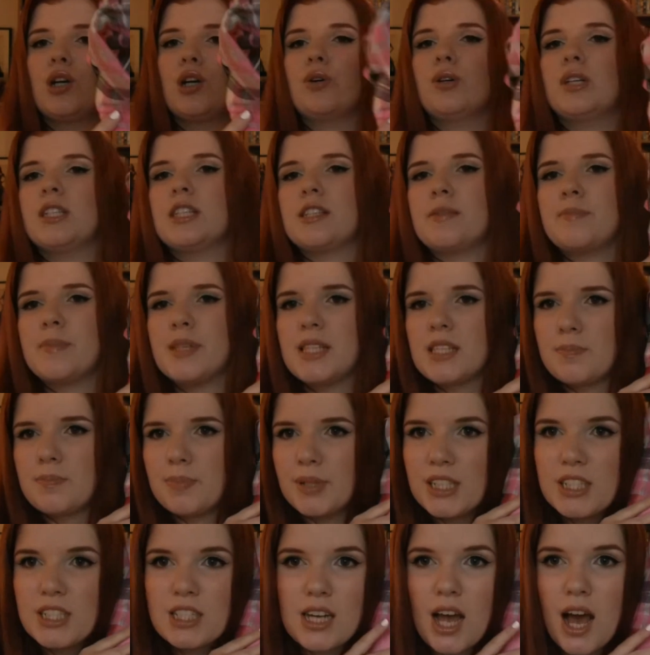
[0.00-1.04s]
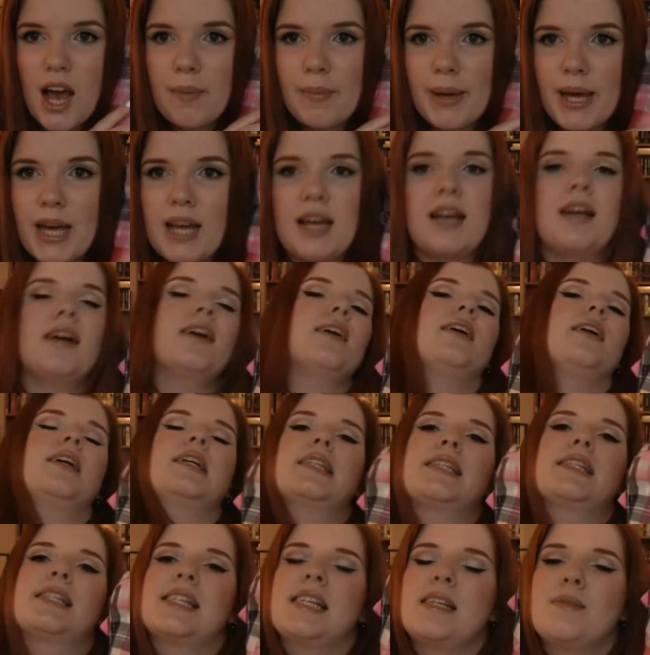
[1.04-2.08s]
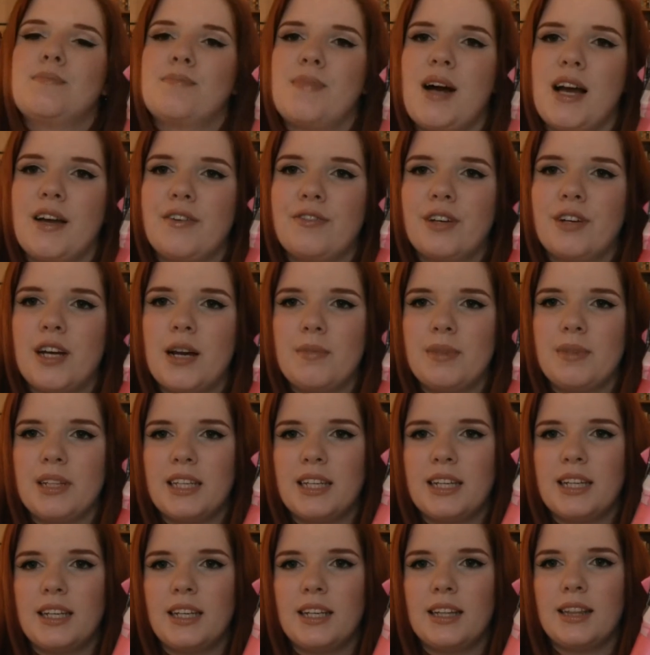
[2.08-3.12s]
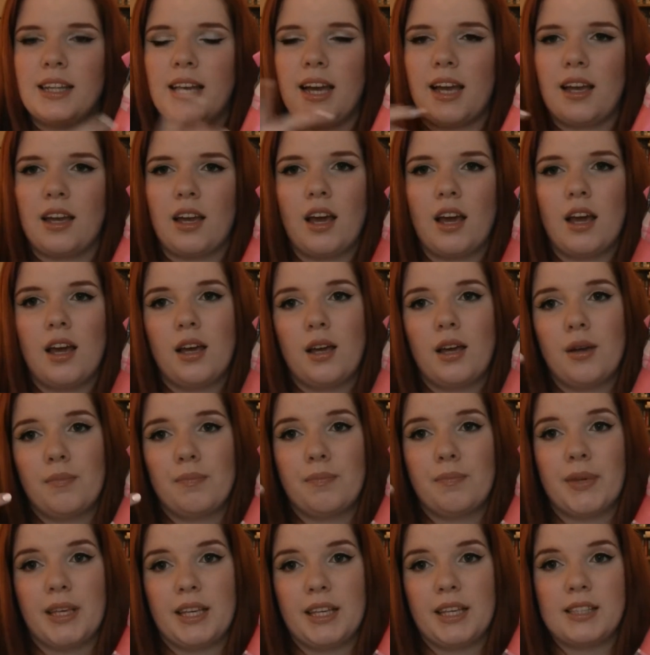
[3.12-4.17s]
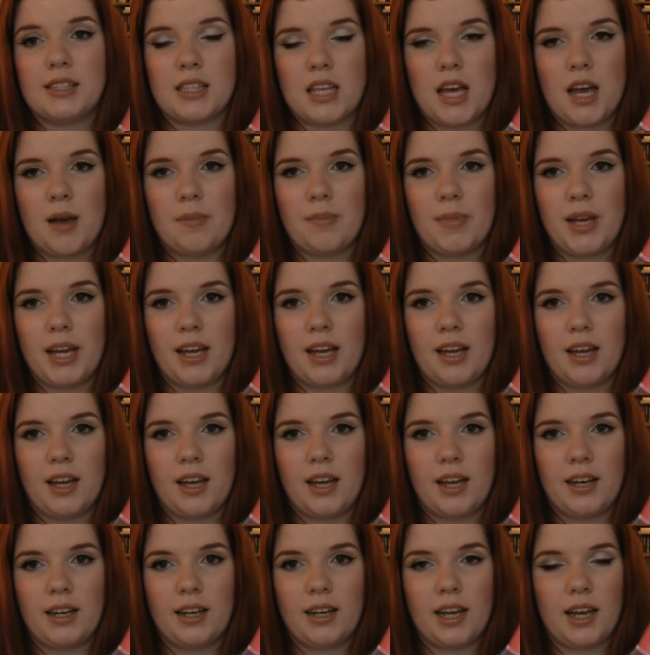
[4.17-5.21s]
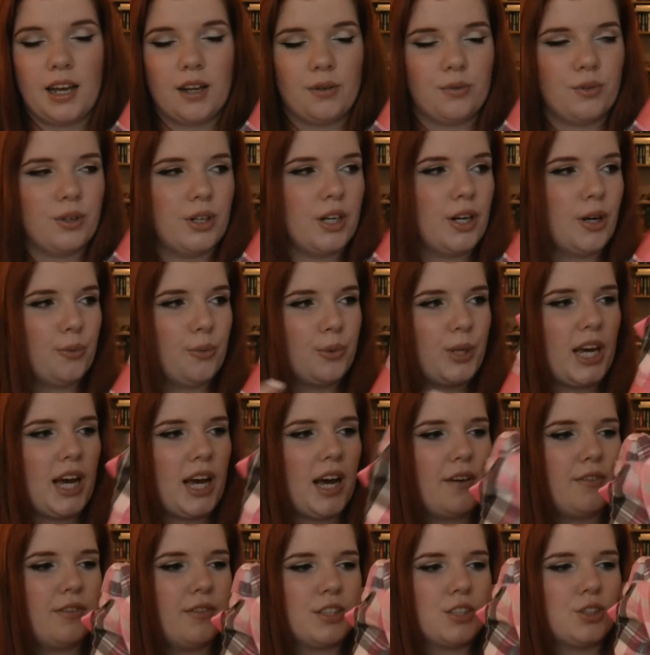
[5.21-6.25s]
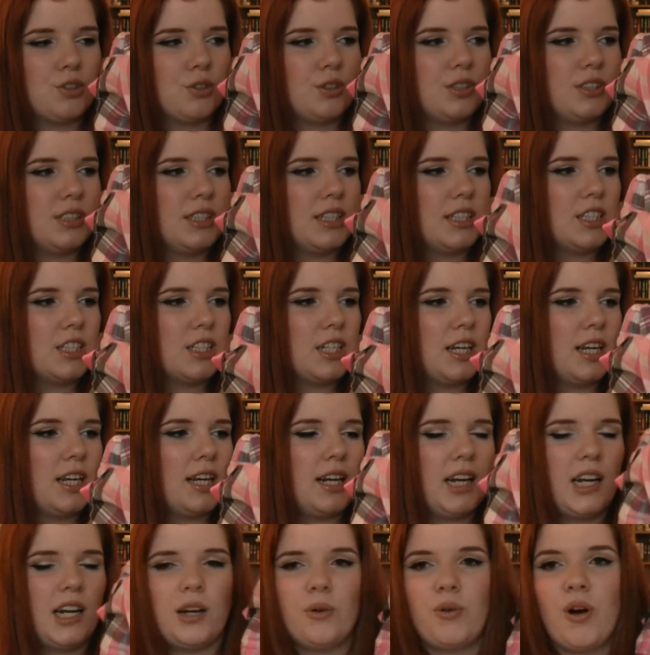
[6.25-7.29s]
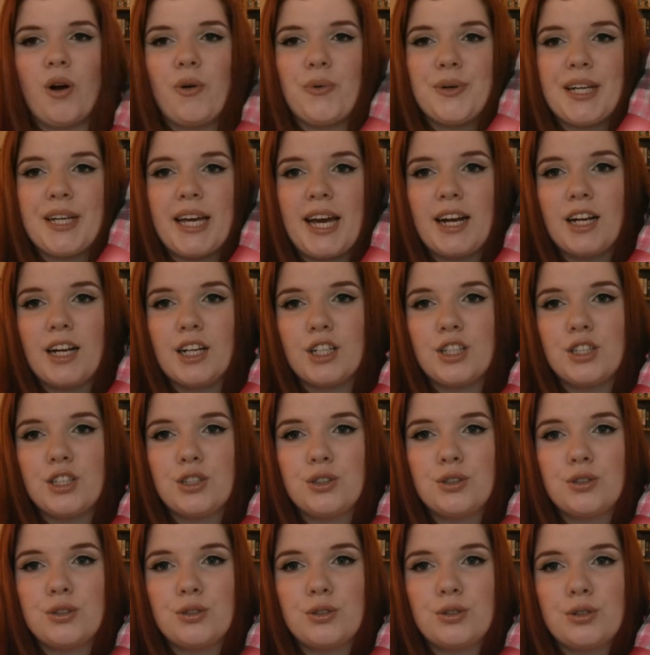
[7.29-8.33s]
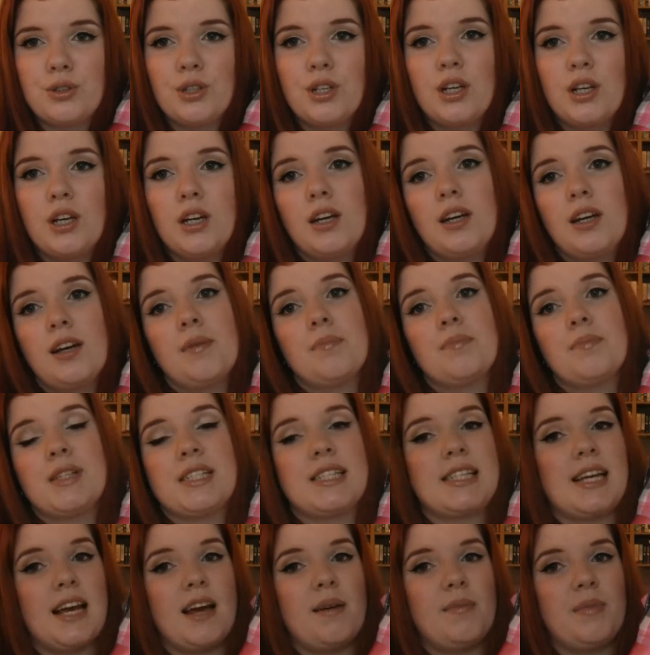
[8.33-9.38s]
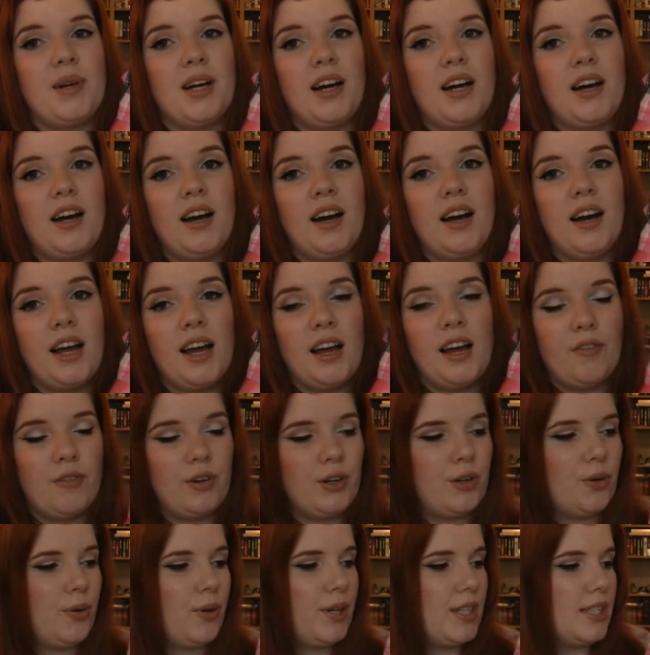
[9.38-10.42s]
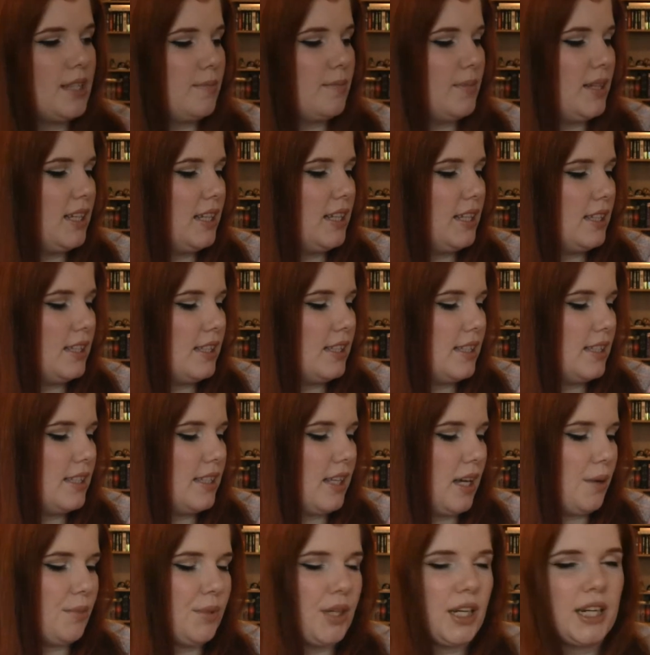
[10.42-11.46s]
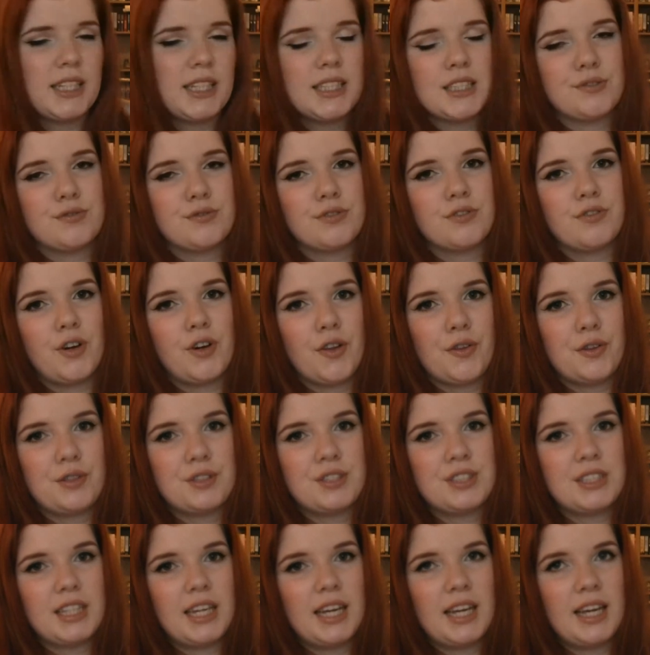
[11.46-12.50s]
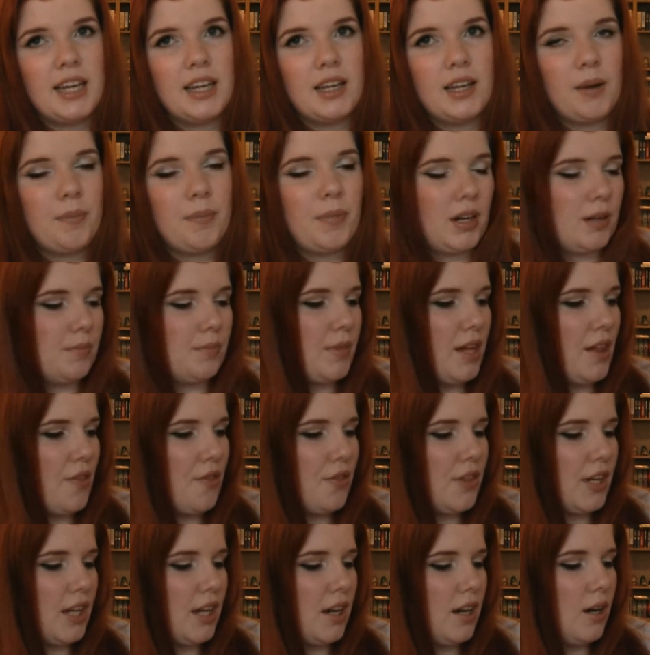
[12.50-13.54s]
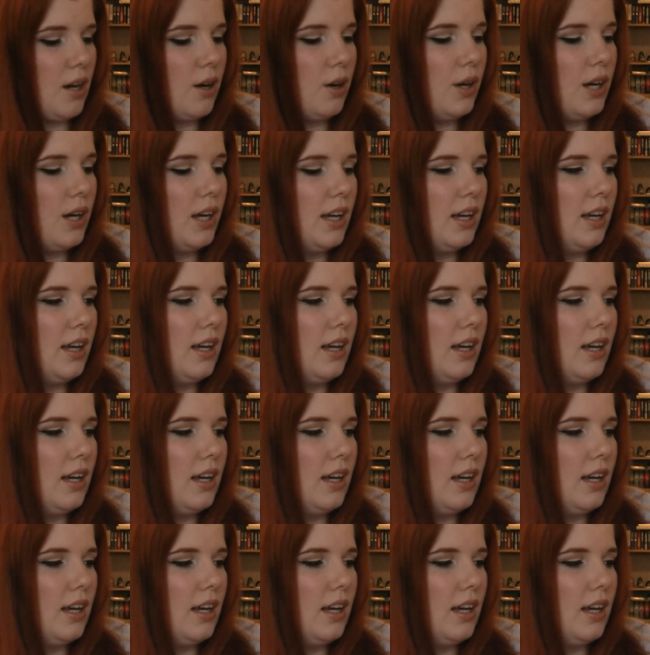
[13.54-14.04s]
Christmas pajamas in my family. Like me, Sam, and Edward, we have a tradition where we get a new pajama every Christmas. Sam got his for Father's Day about a month ago.